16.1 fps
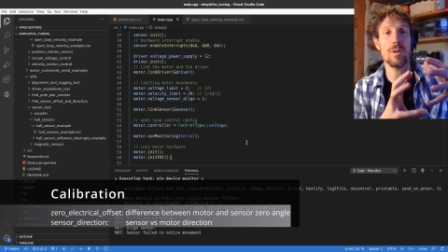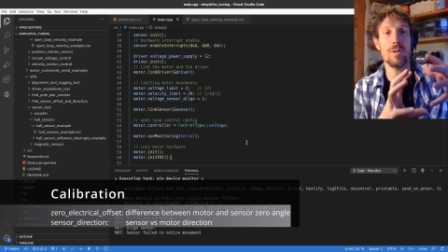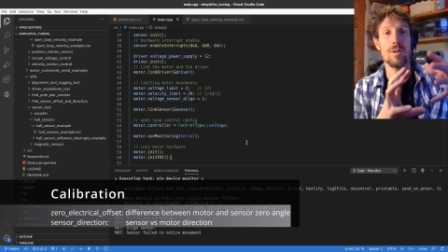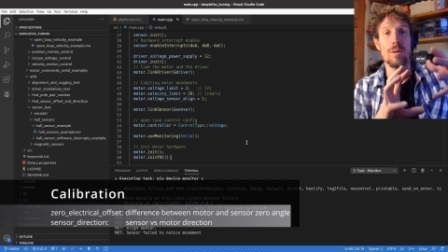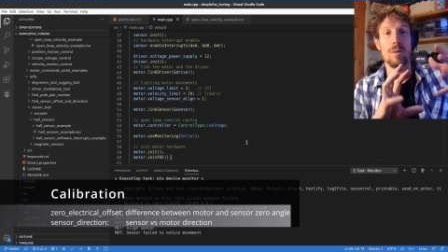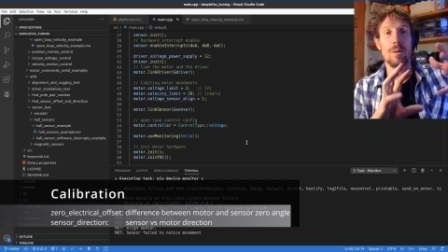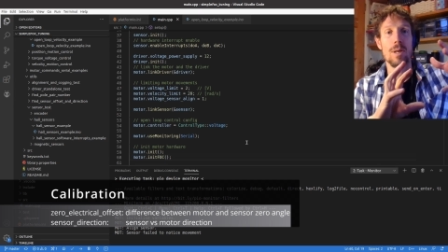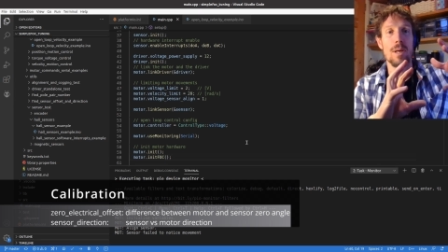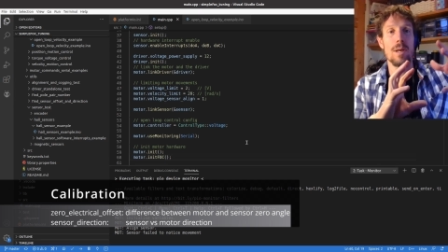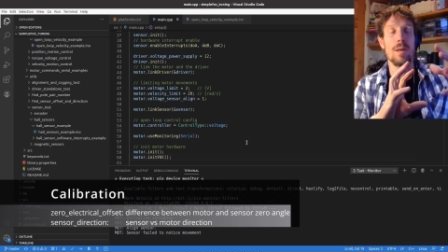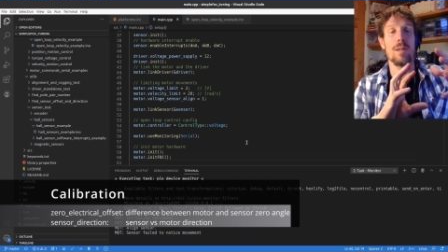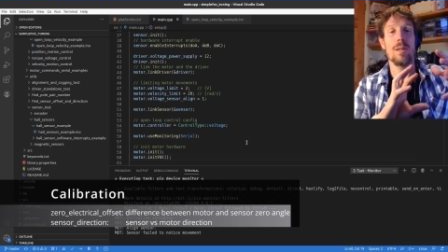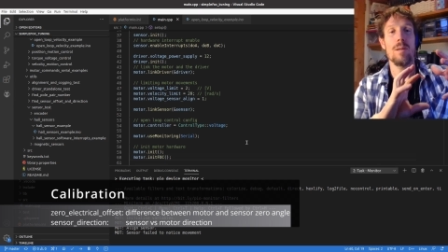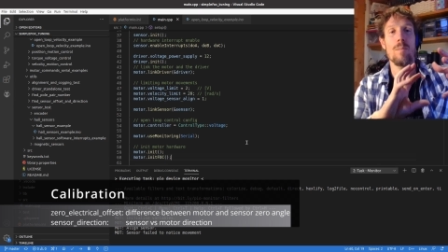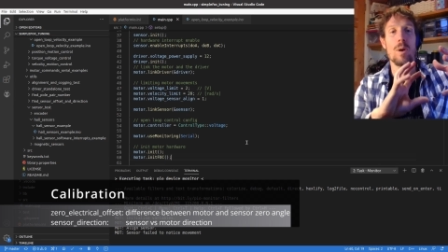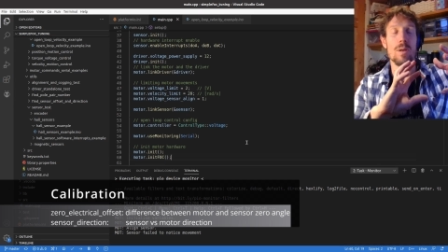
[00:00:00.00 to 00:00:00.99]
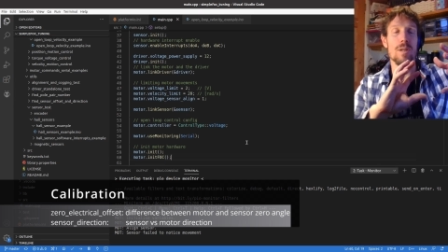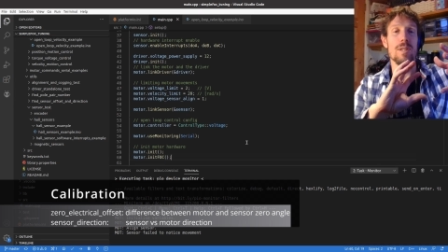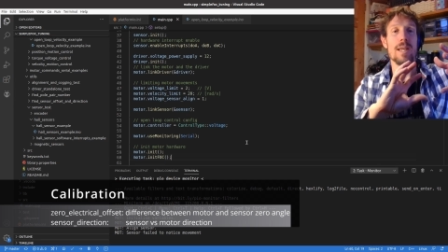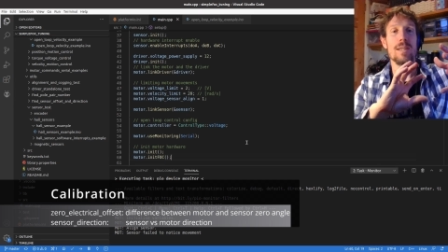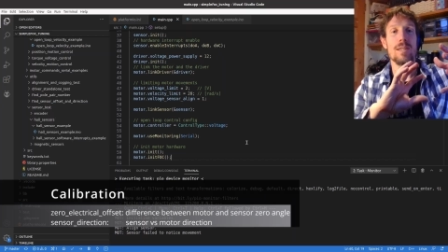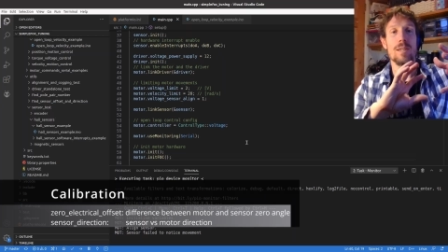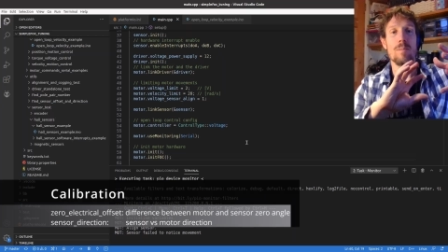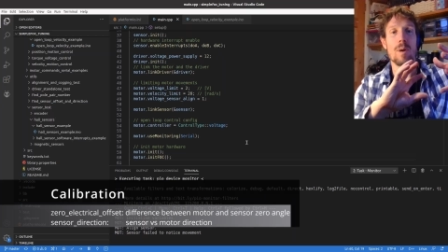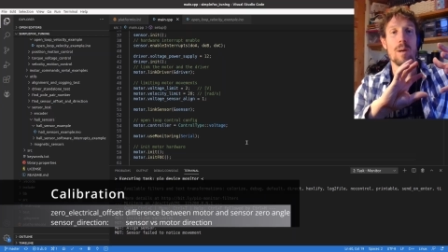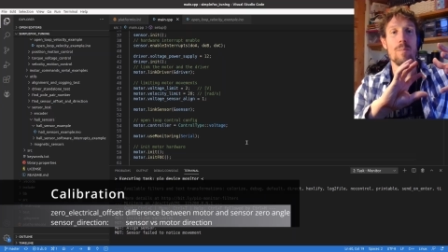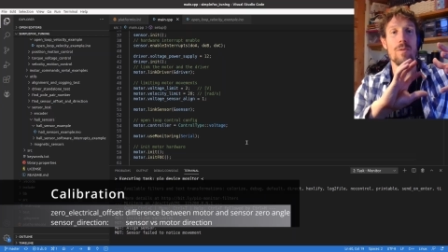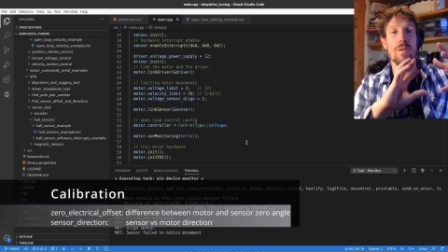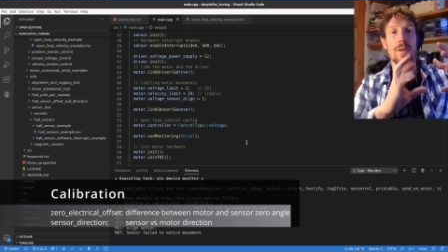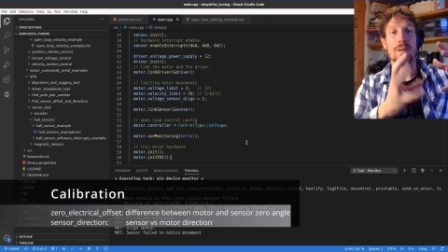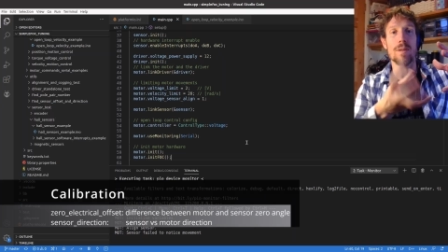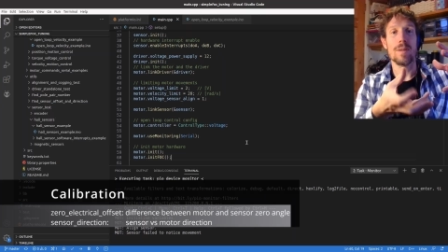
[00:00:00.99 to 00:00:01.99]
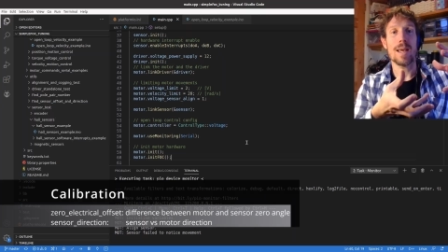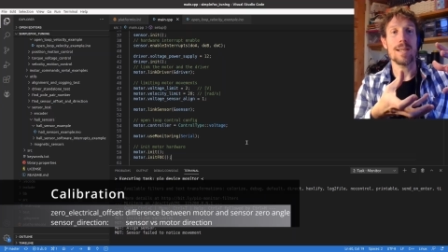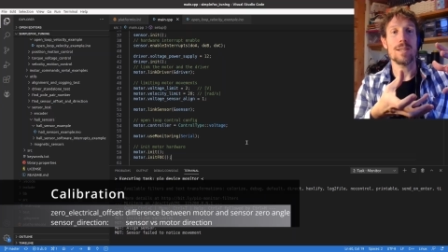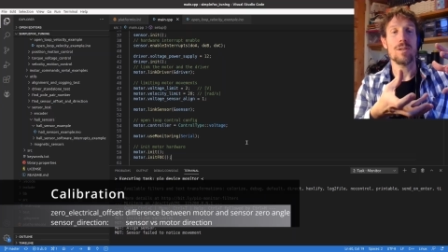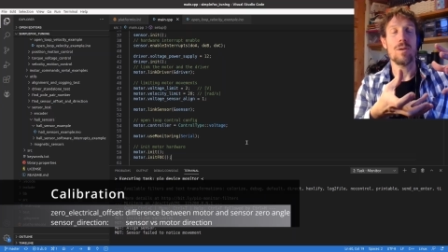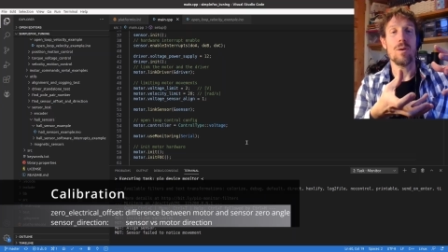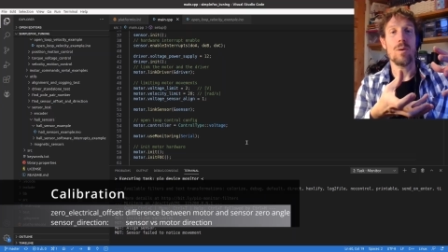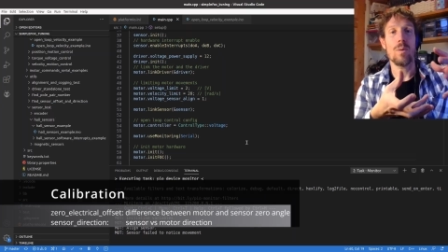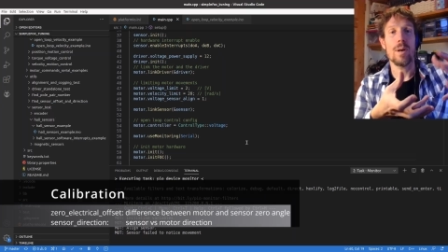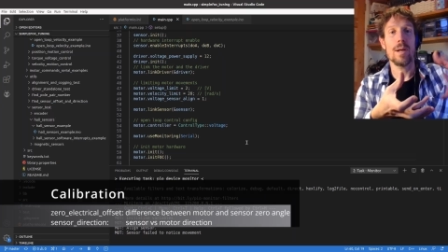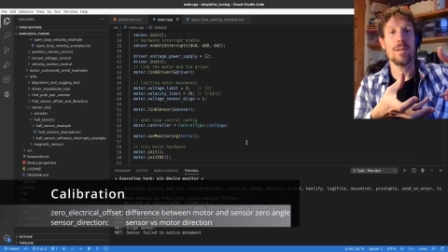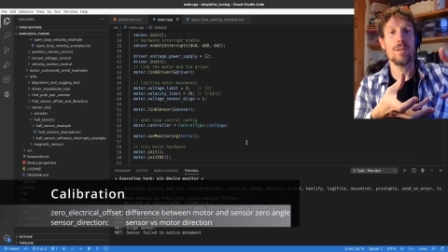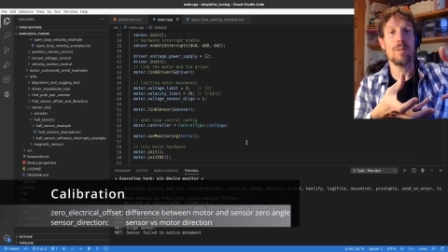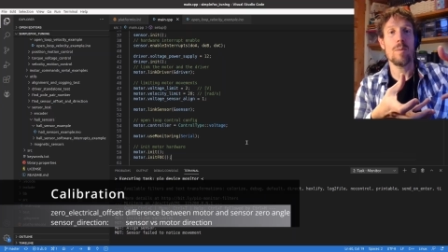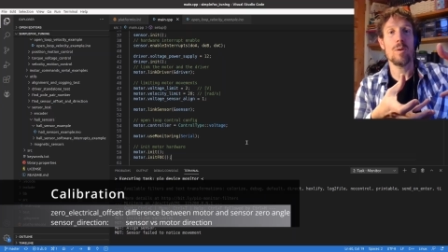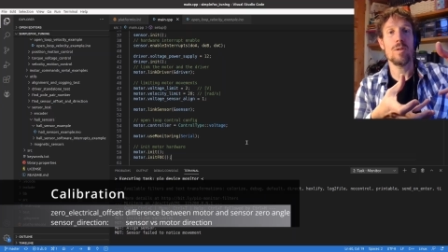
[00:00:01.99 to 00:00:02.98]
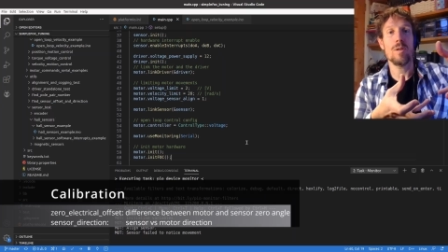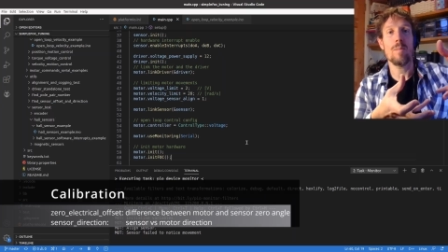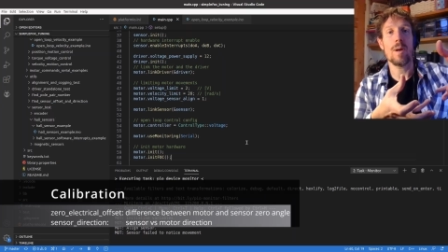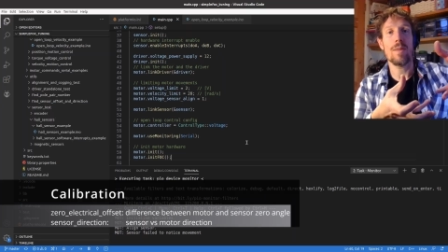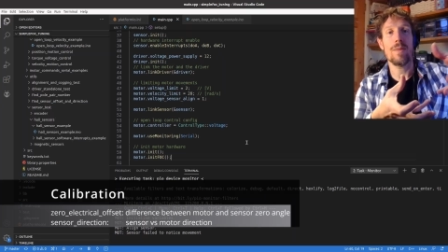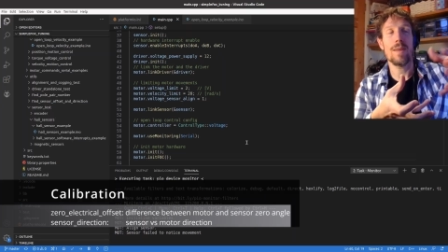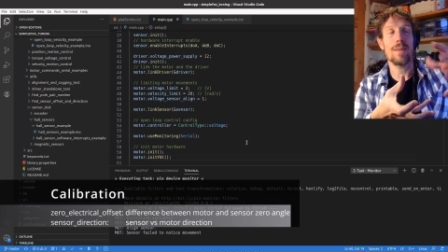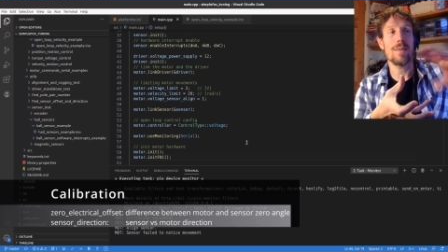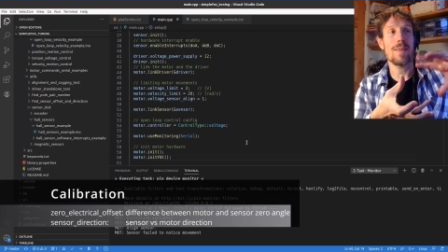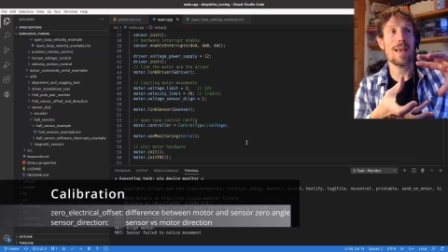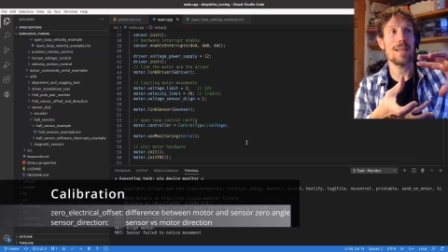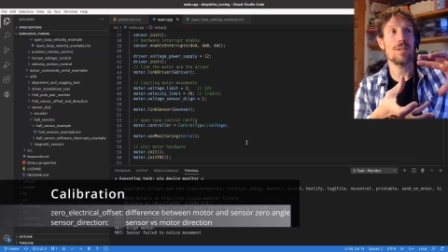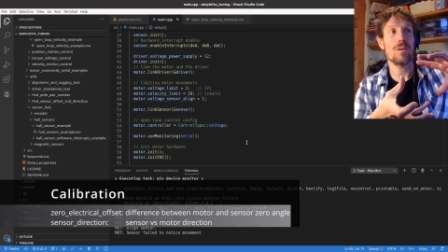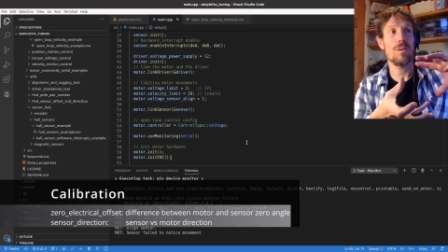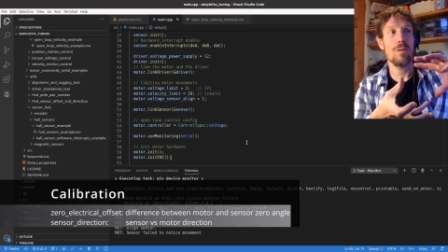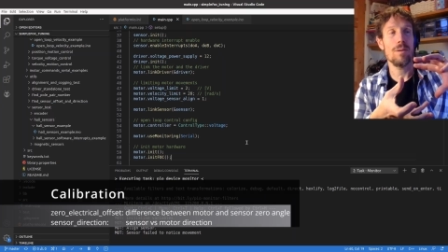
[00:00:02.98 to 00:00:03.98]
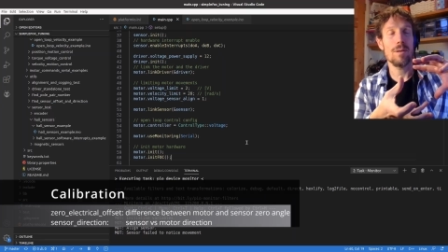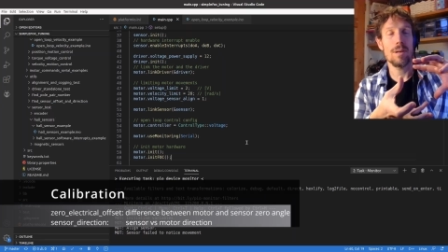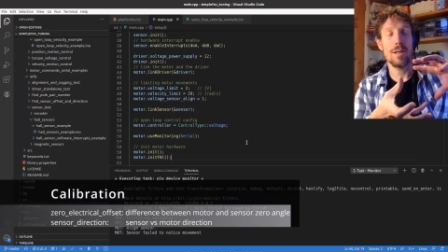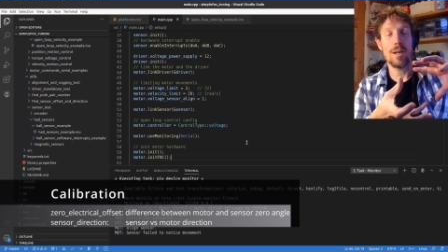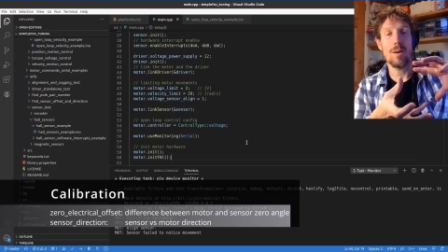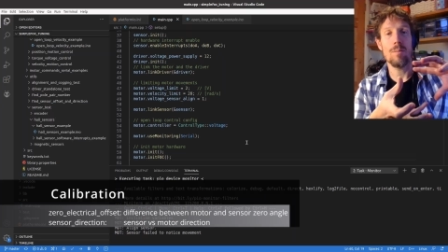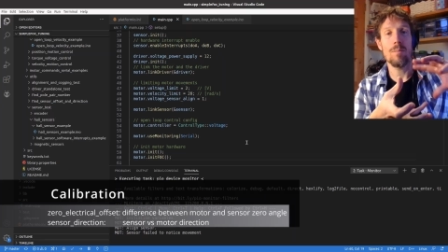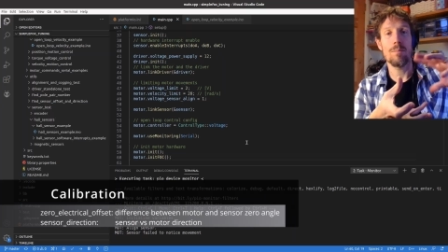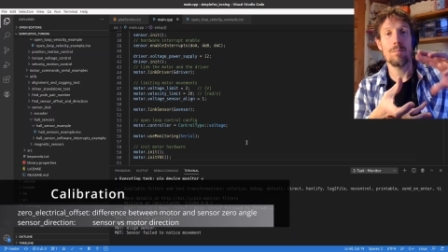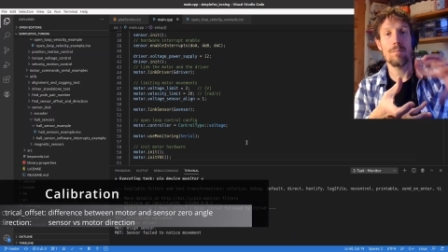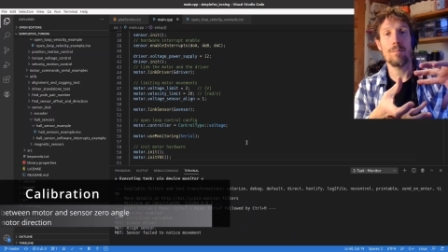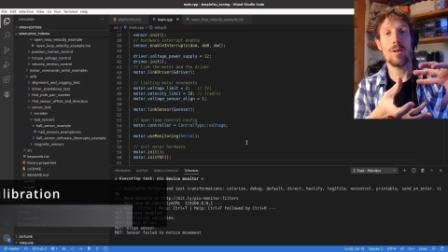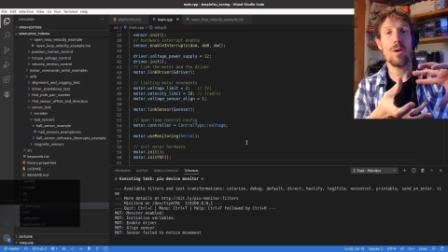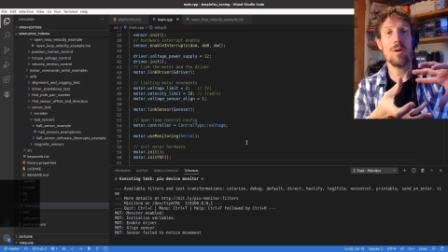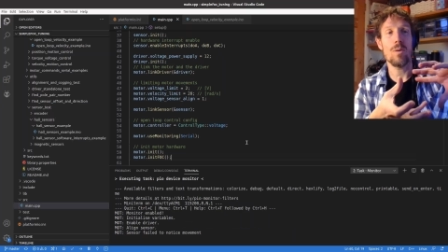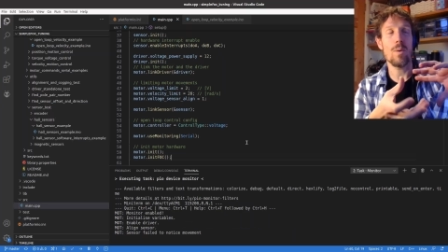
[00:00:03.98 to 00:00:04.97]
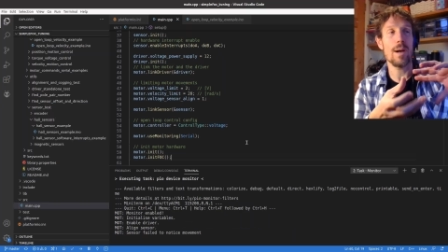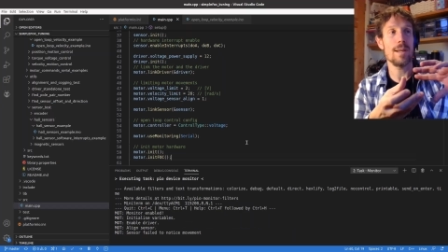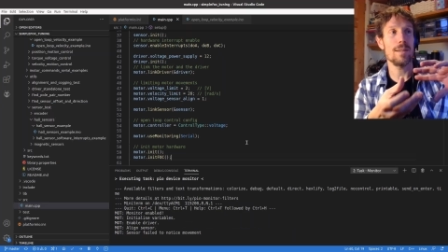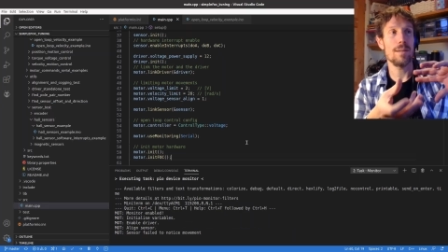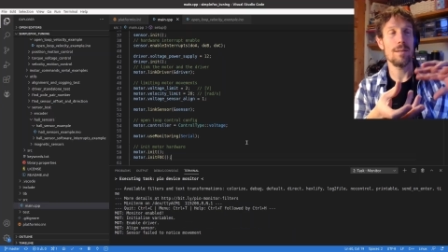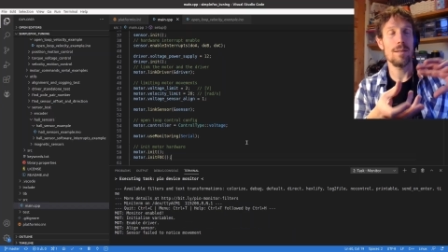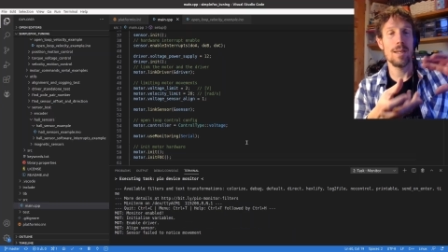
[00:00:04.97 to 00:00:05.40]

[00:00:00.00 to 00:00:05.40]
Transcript: So the, motor, the sensor might think that that's clockwise and the motor might think that's, you know, clockwise and